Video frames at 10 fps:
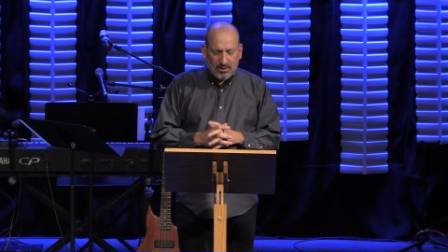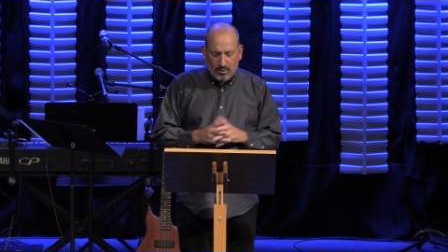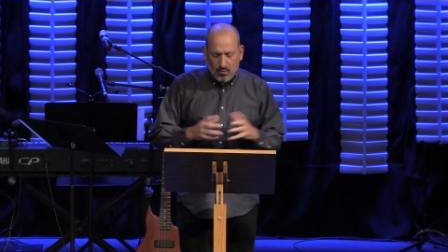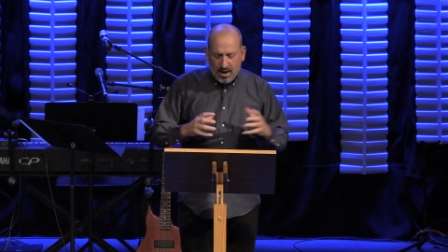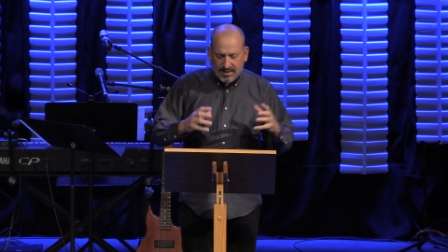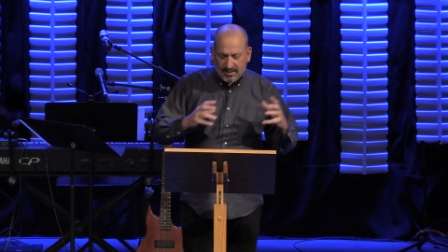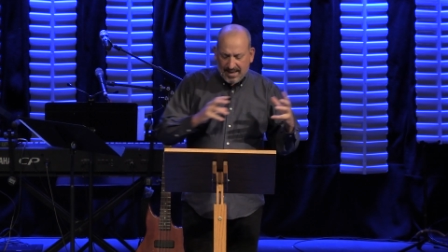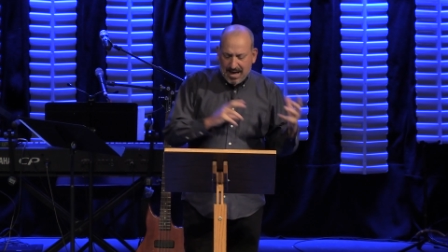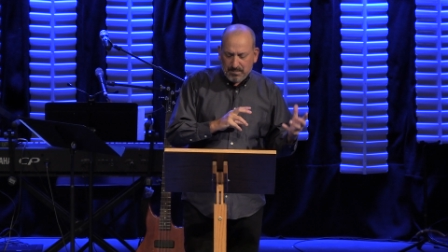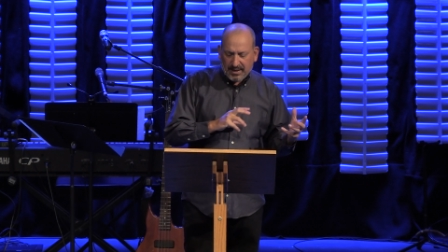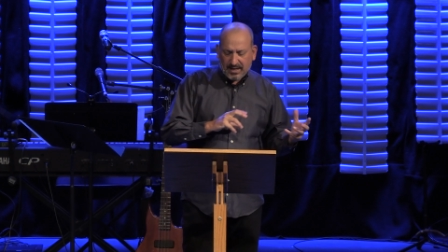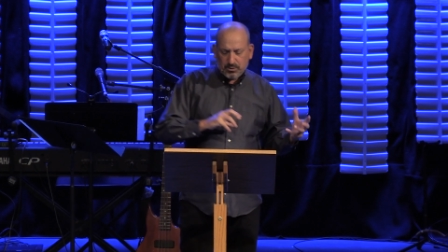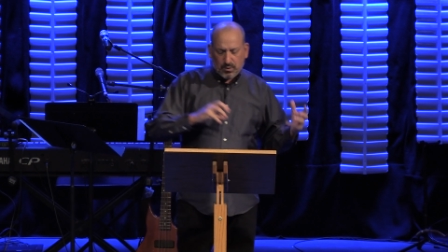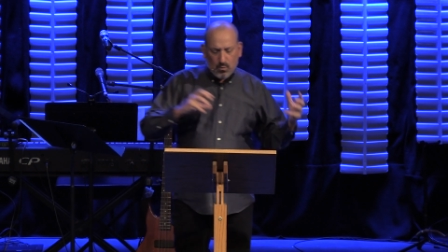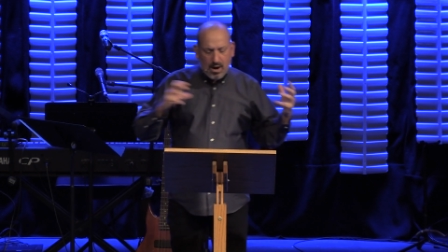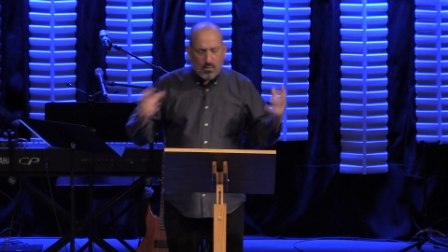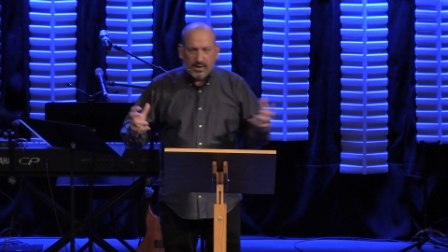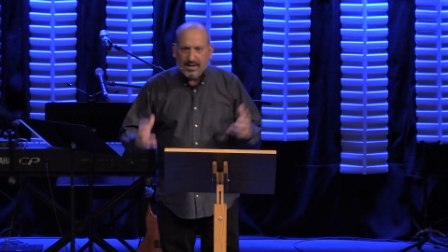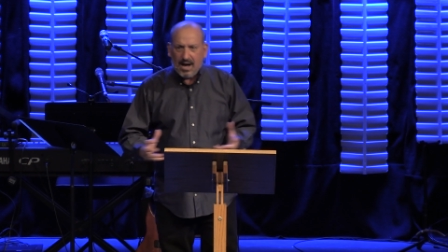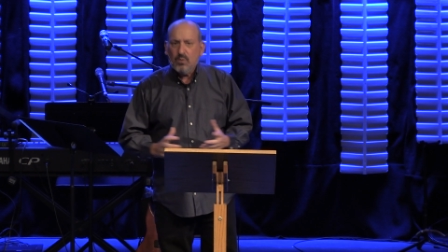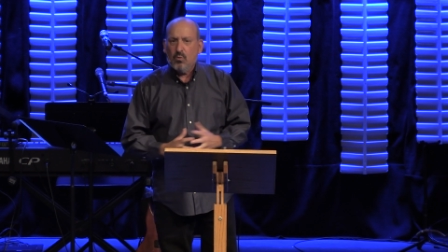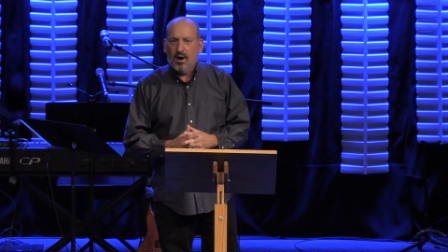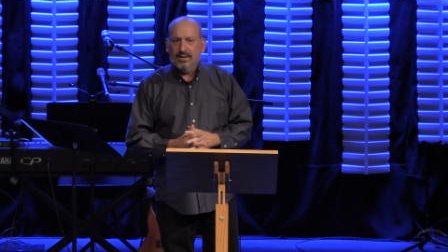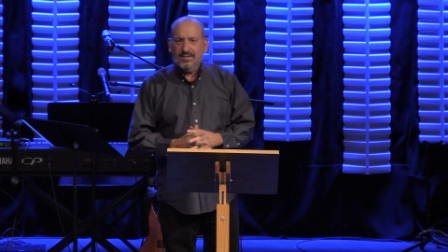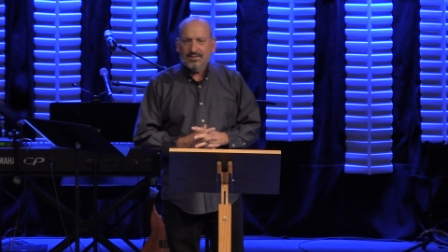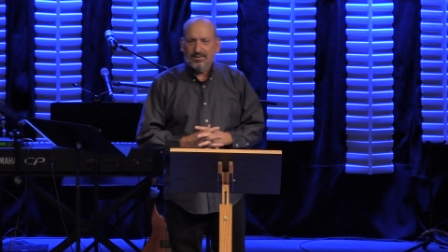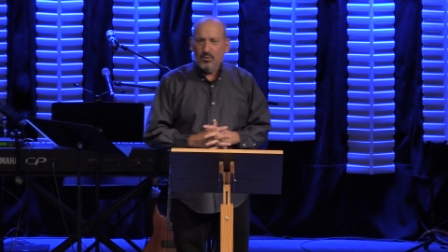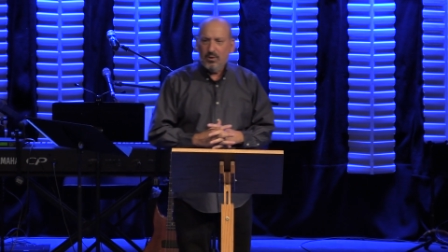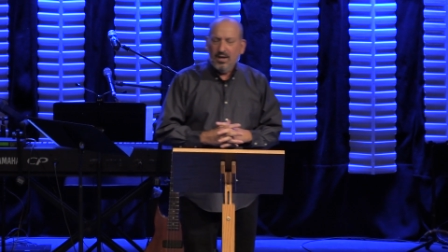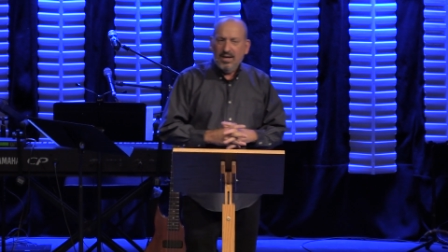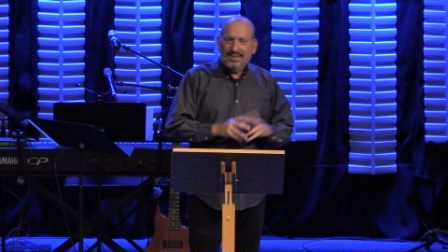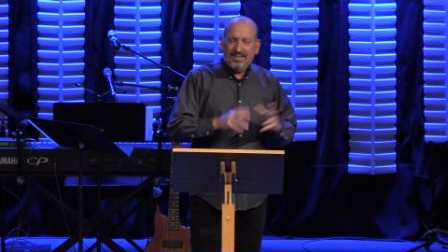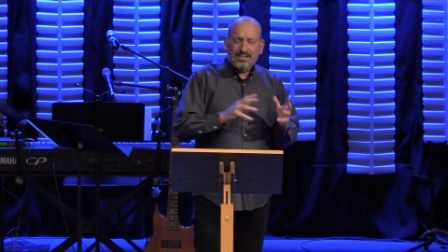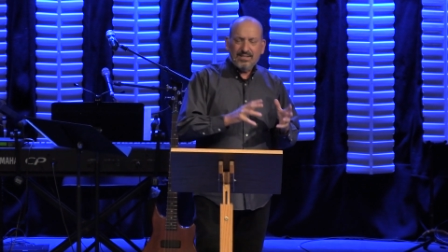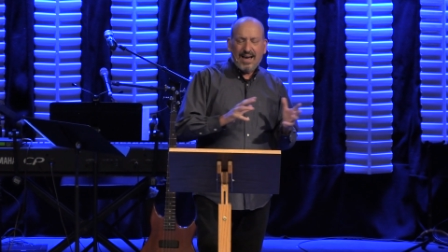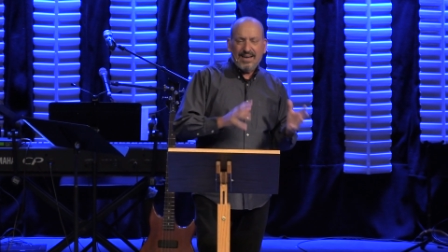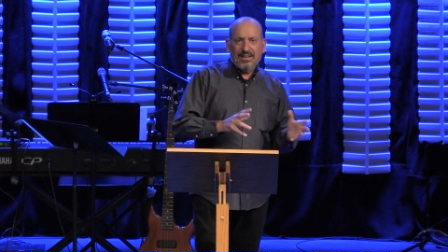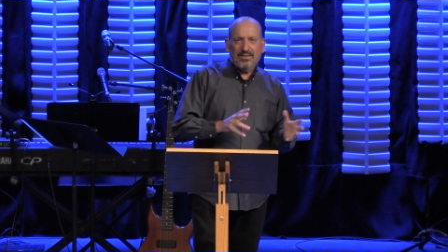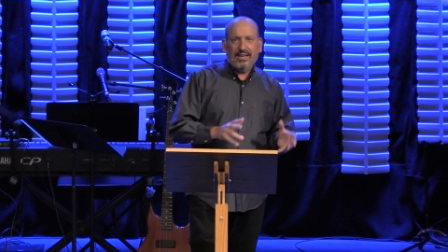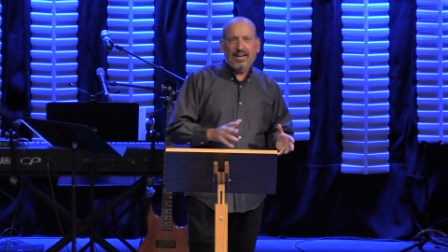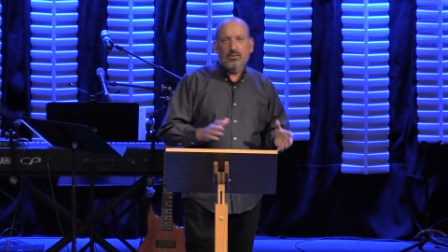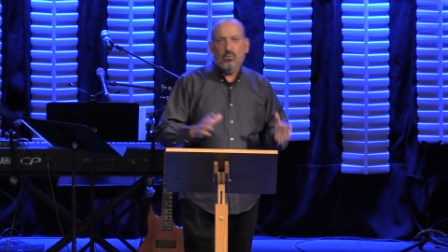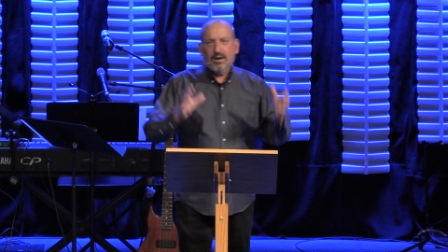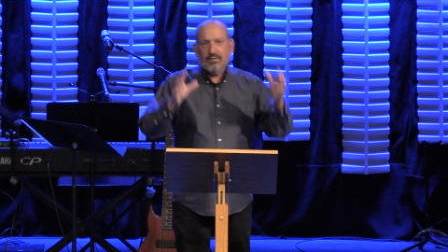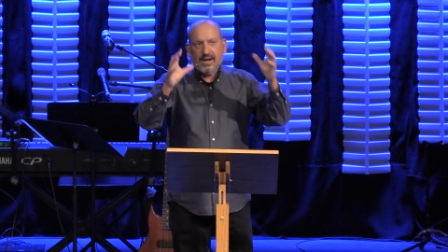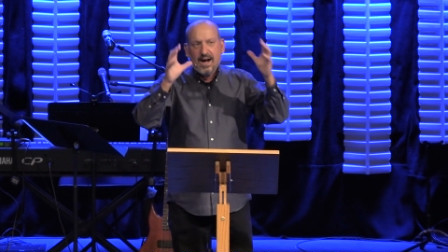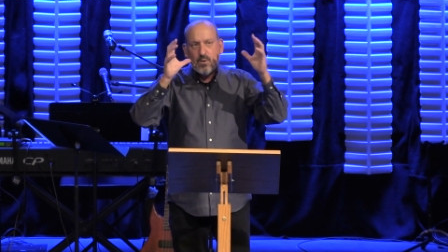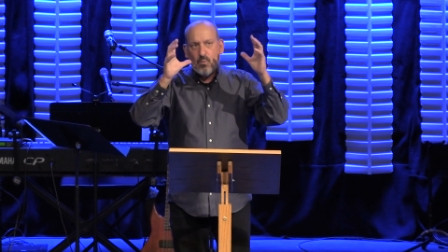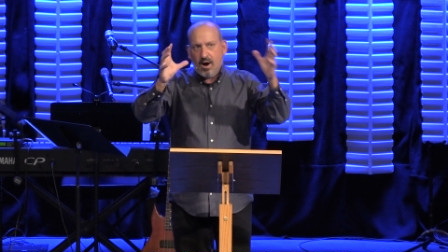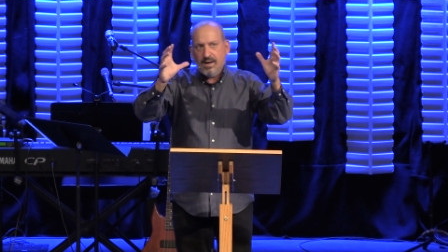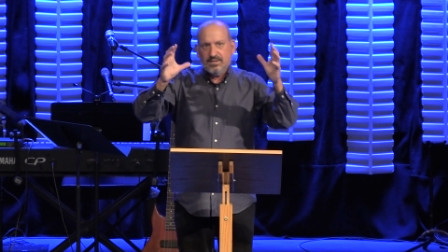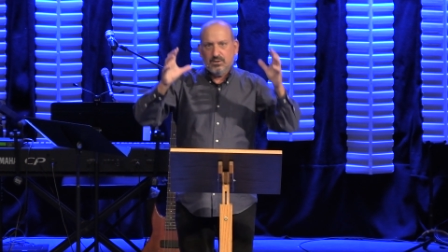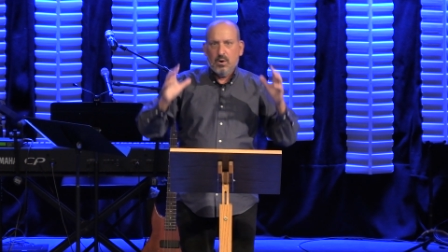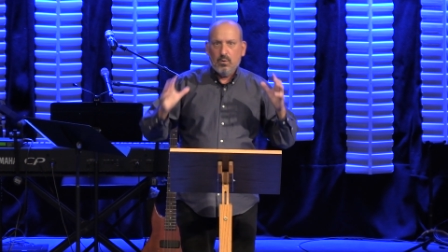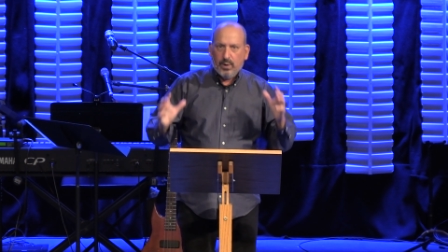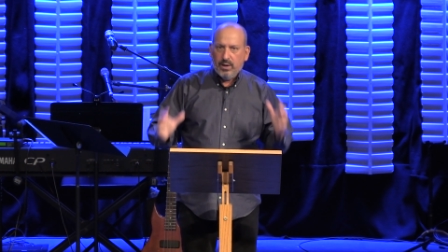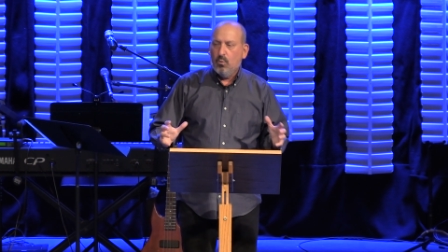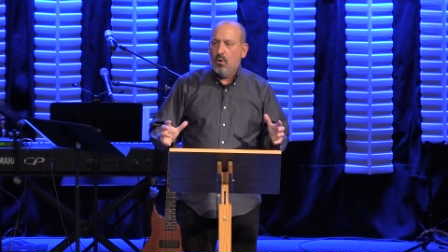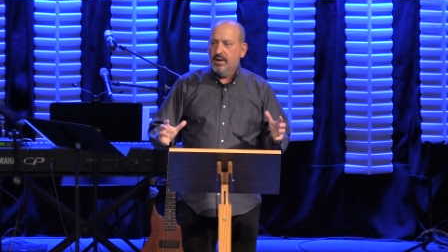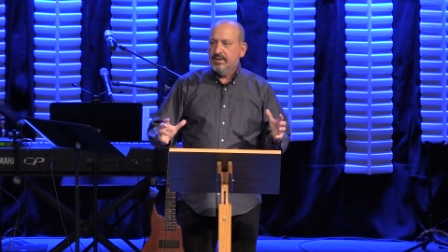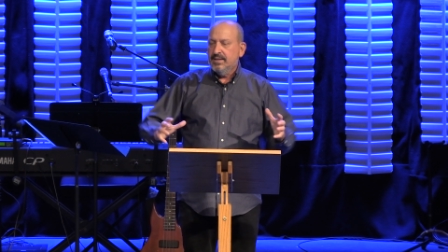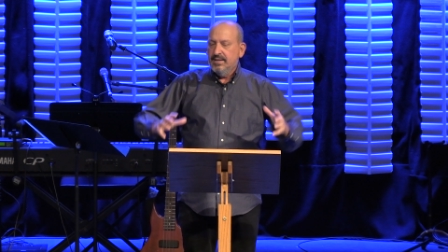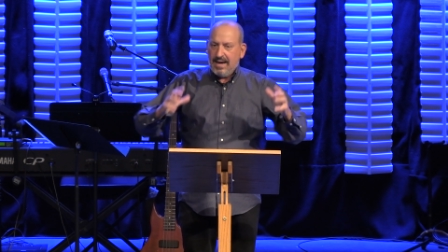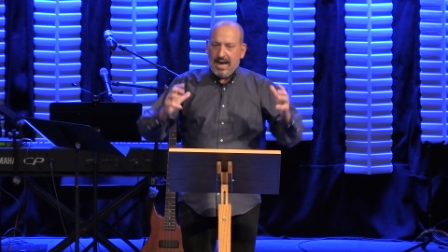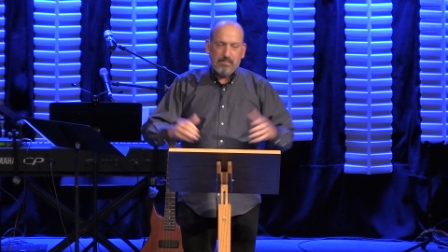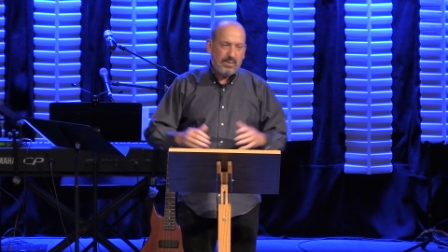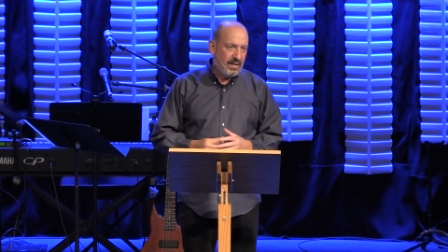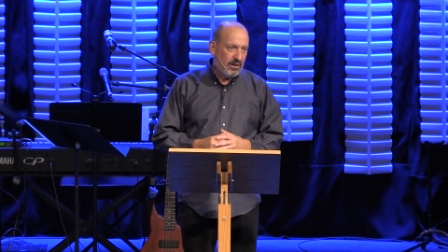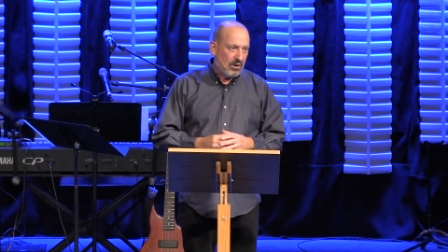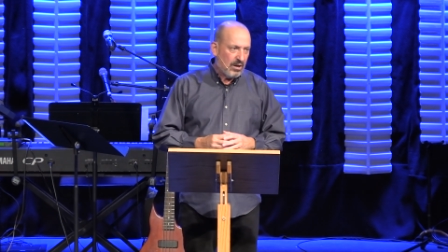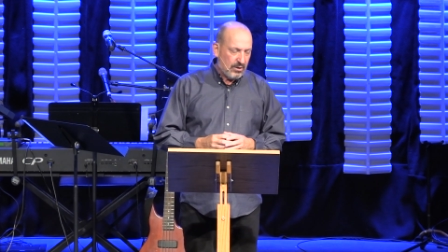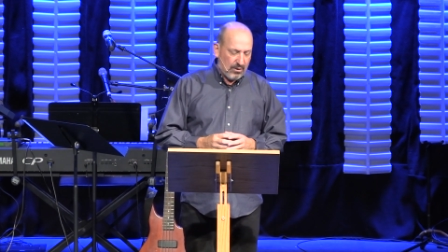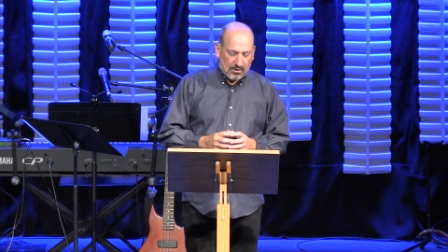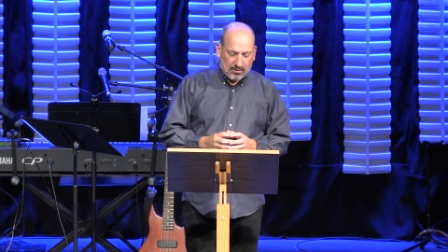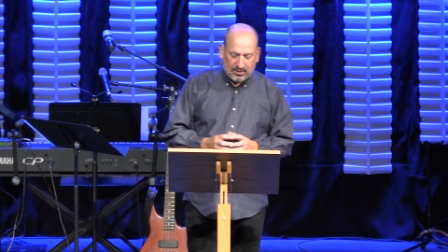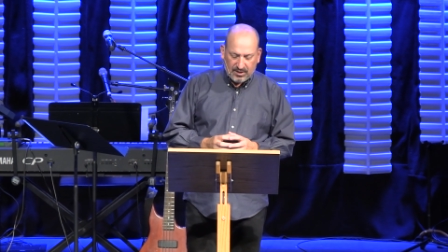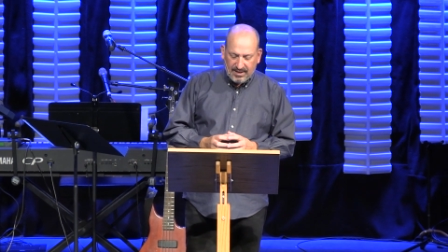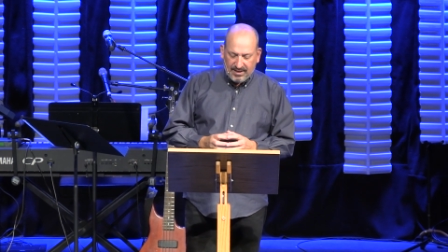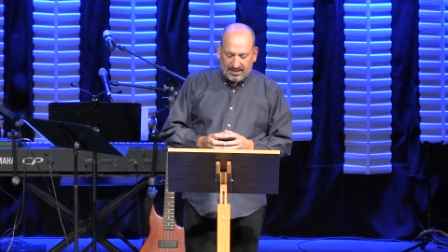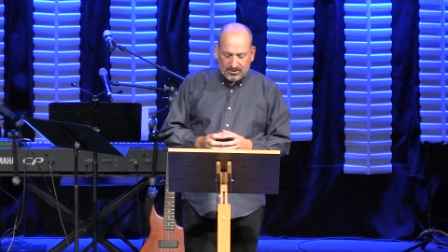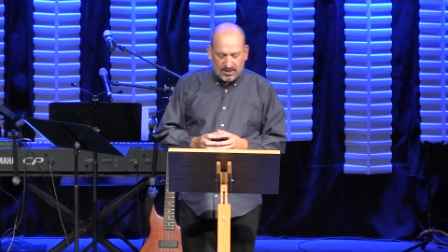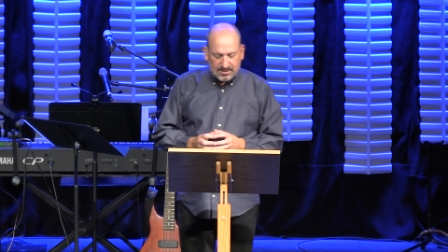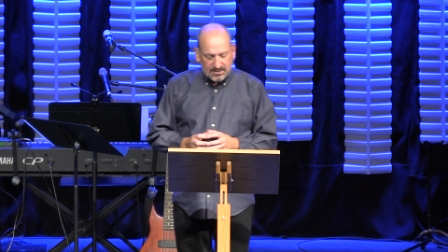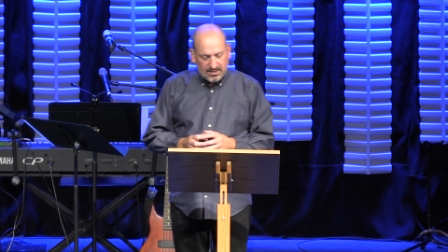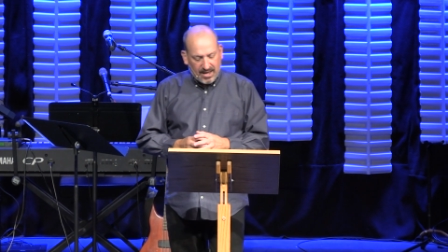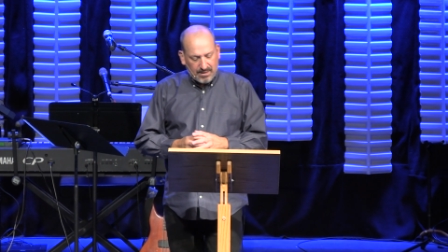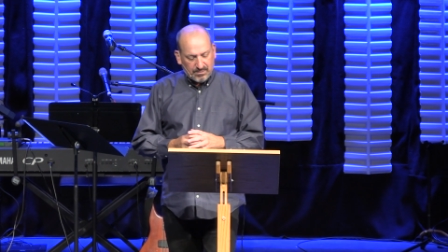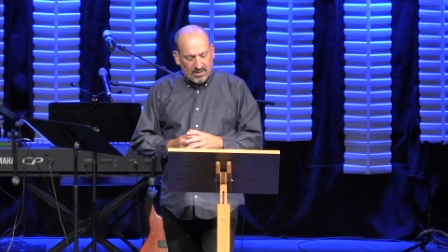We want that because we want what God wants. We, this is the idea of the kingdom. Whatever God wants is what we want to happen here on earth in Jesus' name.